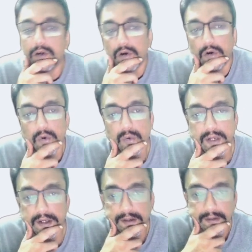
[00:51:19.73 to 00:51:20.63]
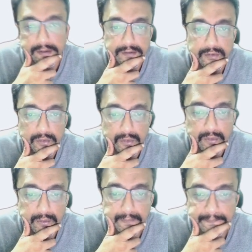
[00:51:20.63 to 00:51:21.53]
Okay, so
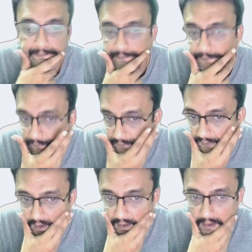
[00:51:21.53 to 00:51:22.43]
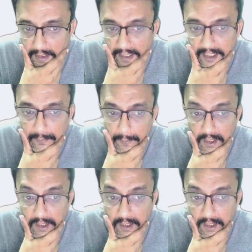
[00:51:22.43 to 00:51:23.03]
Lightspeed